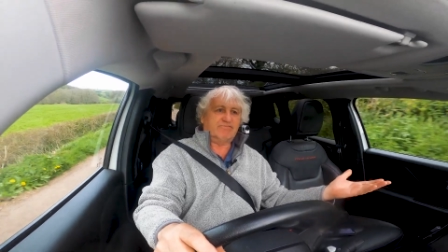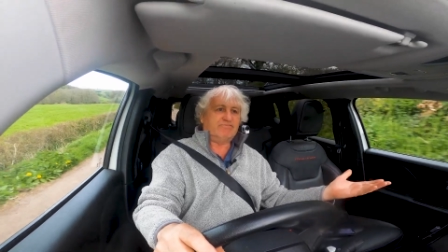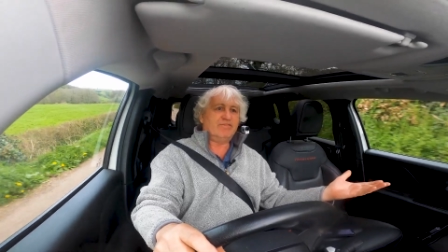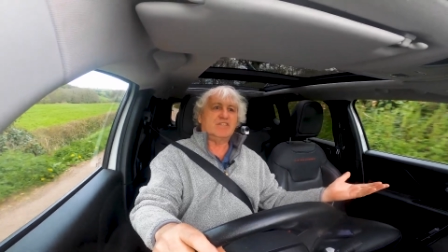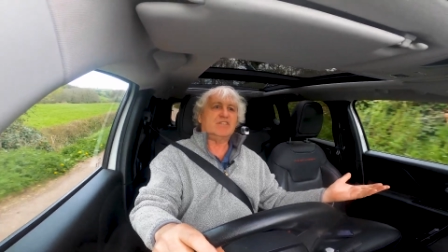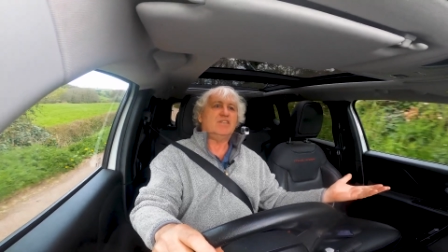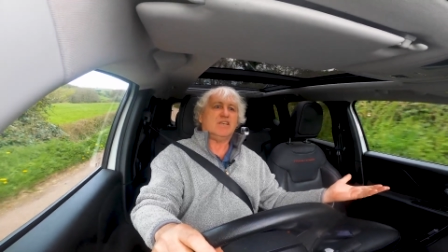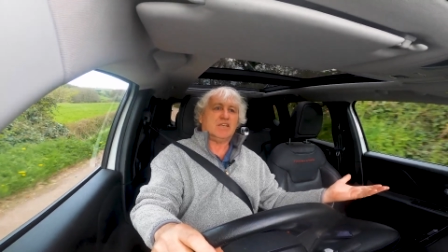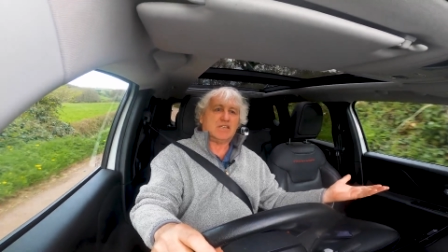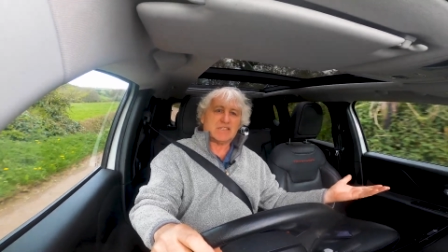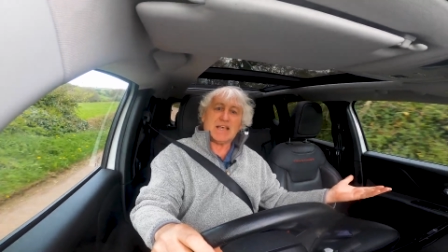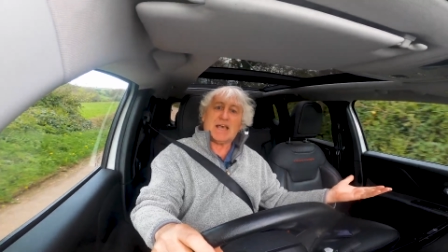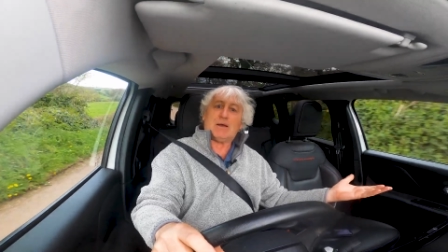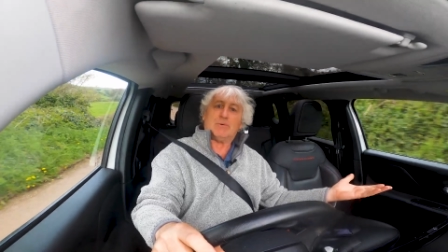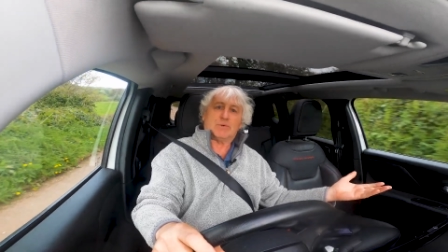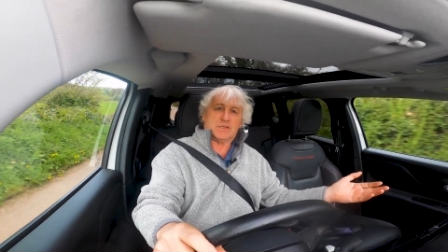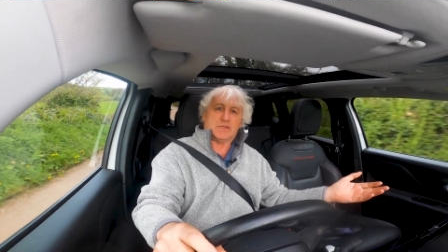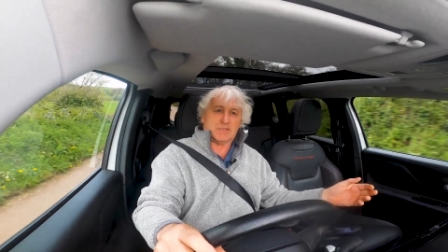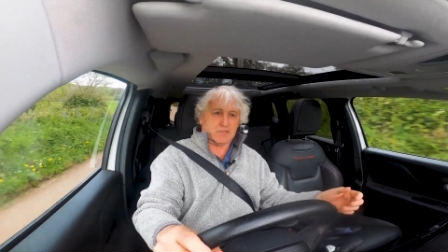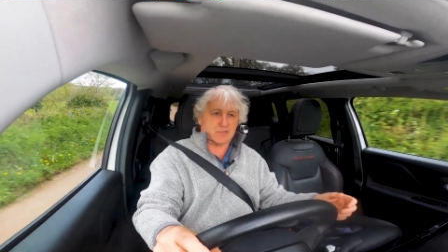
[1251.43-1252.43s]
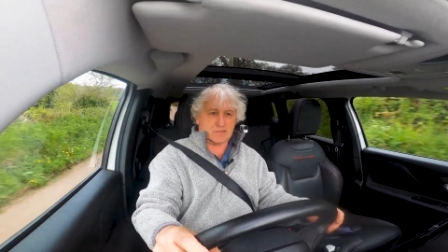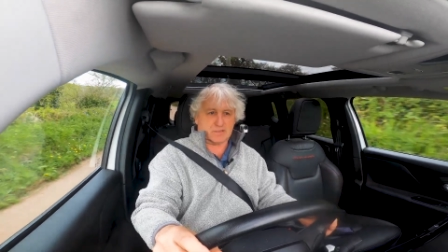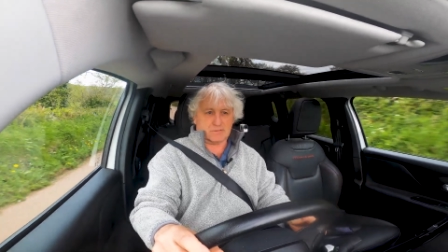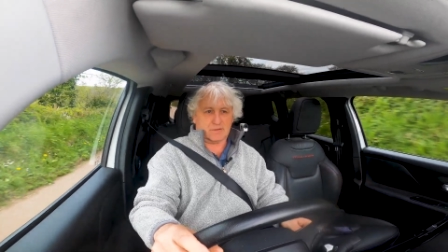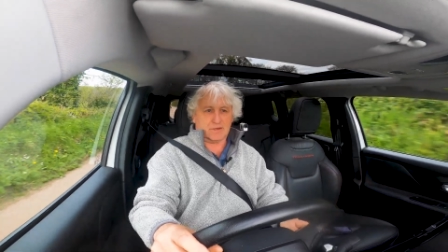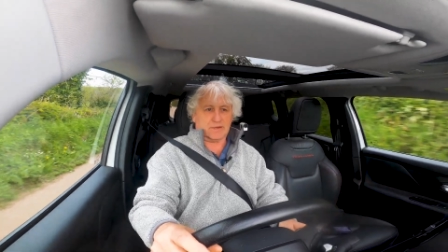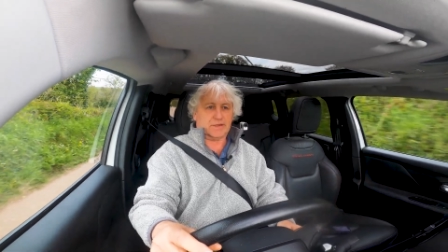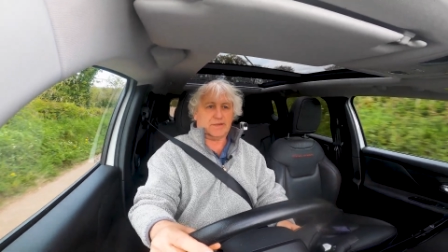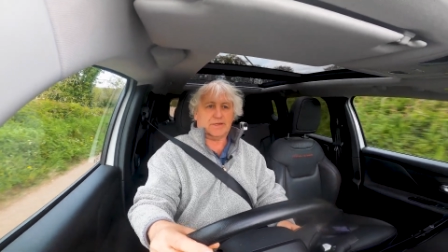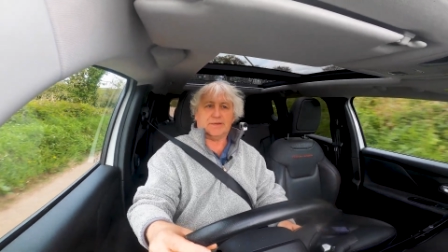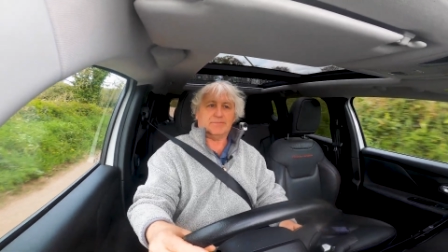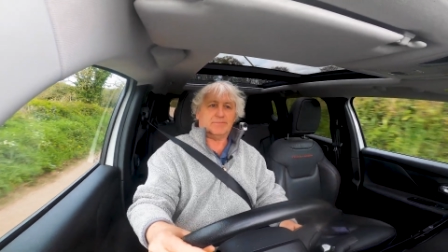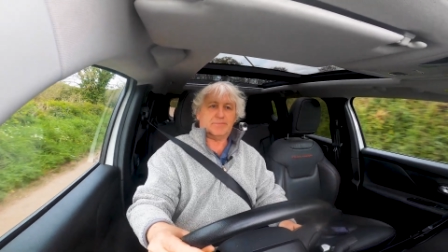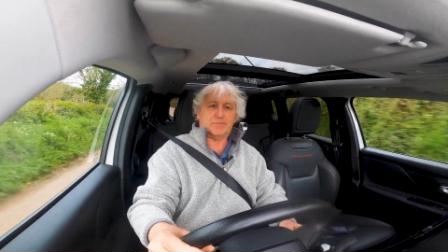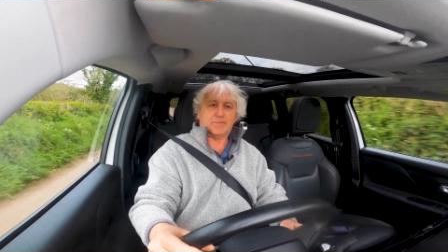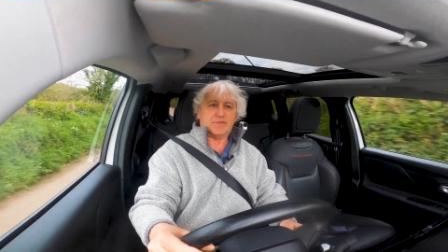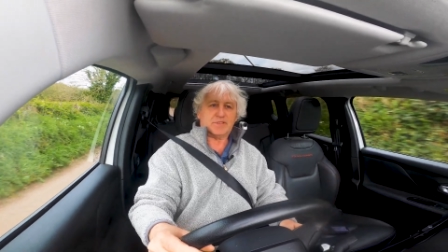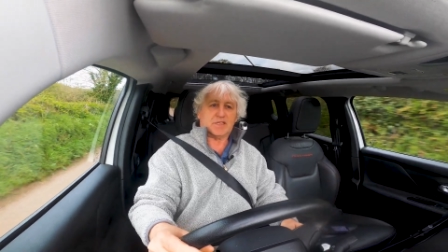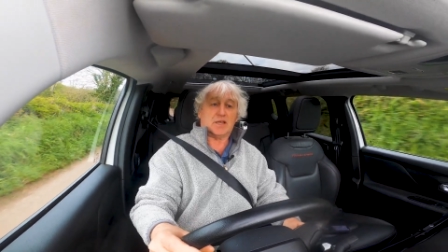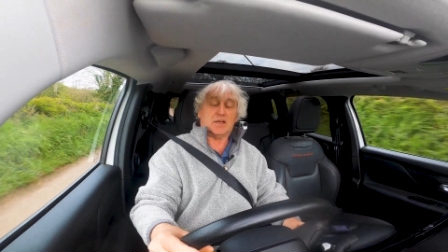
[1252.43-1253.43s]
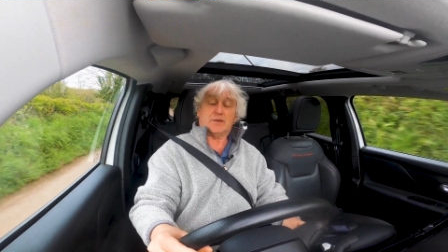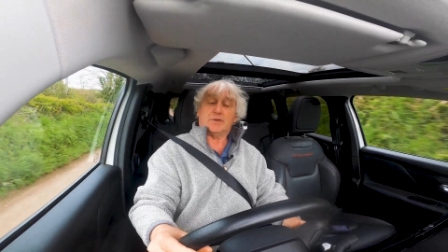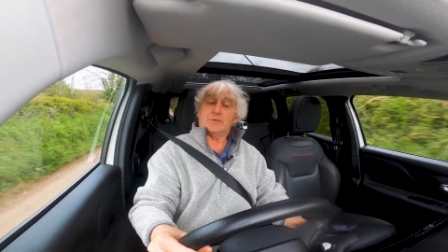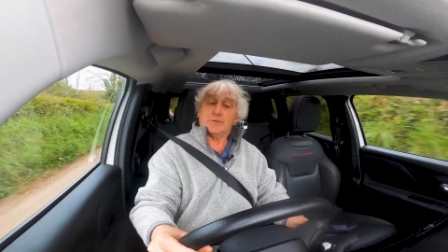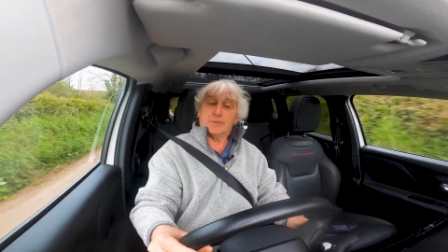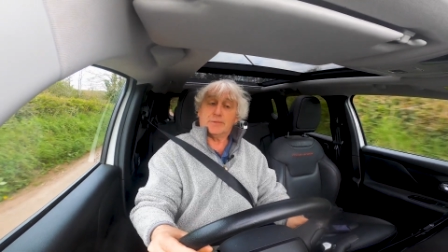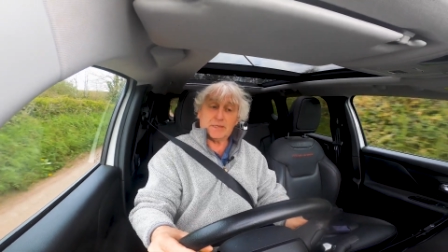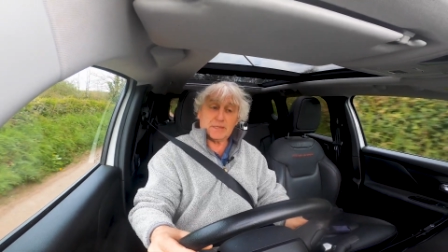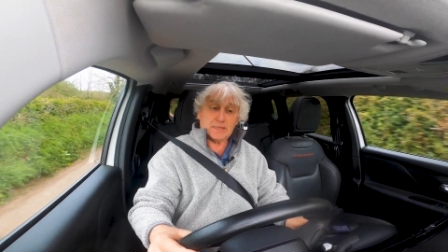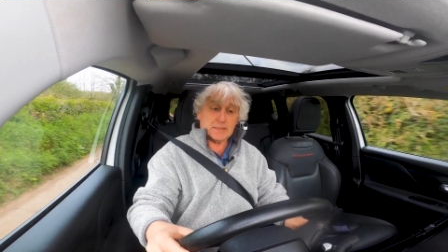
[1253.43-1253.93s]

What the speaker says: 6 hours. So